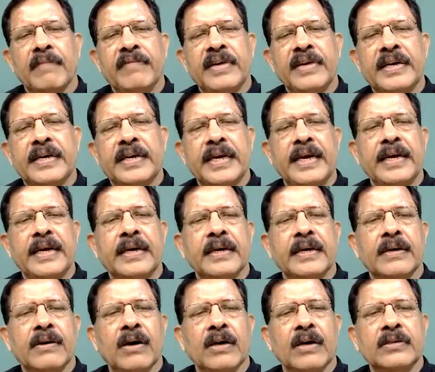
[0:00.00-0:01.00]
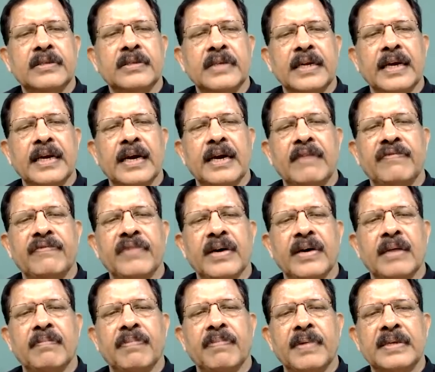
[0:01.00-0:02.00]
We take cos 3
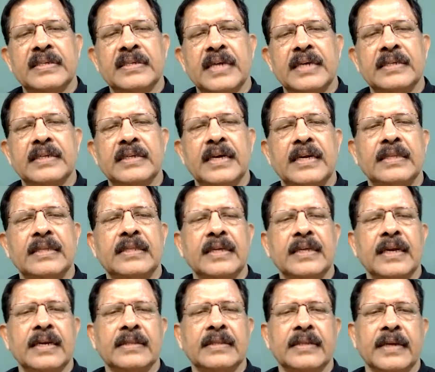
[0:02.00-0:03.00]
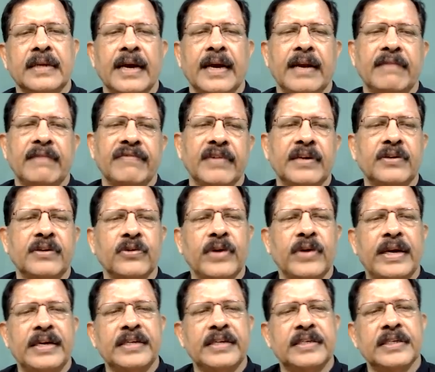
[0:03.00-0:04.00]
alpha plus I sine 3 alpha to
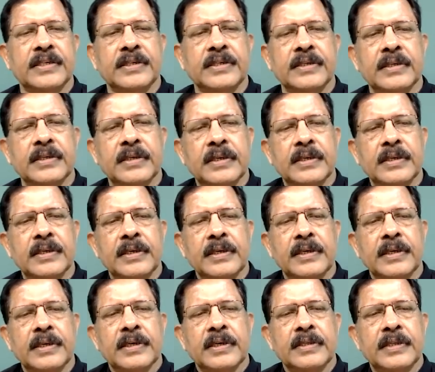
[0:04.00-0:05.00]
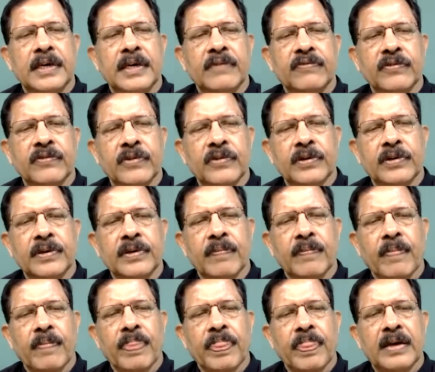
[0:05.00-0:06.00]
LHS.
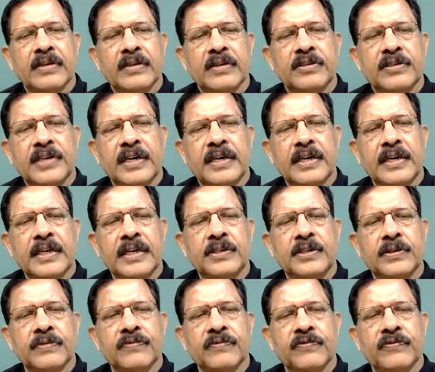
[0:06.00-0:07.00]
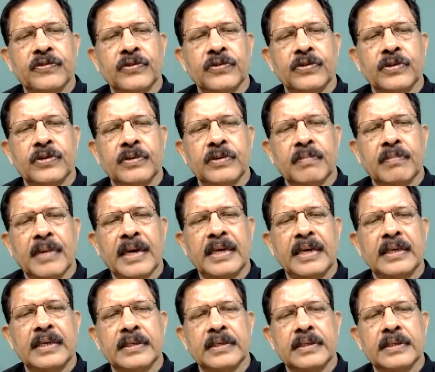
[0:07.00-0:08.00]
Therefore, z raised to 4
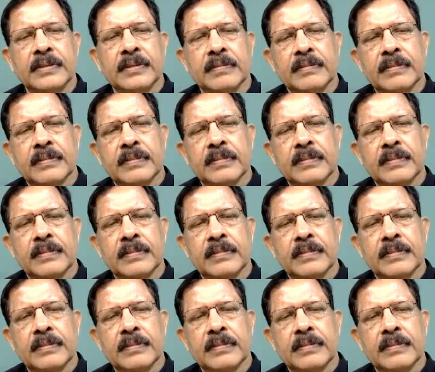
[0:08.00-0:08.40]
minus